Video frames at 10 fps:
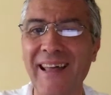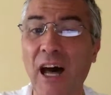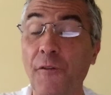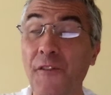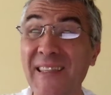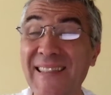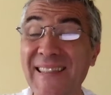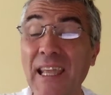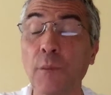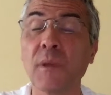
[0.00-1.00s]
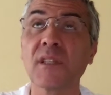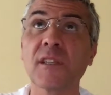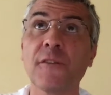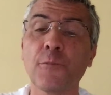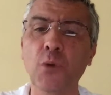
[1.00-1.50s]
of statements
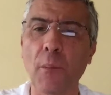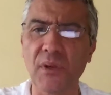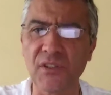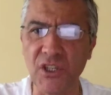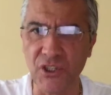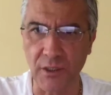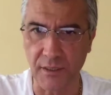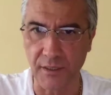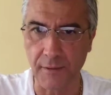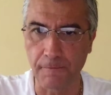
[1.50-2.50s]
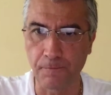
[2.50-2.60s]
of propositions.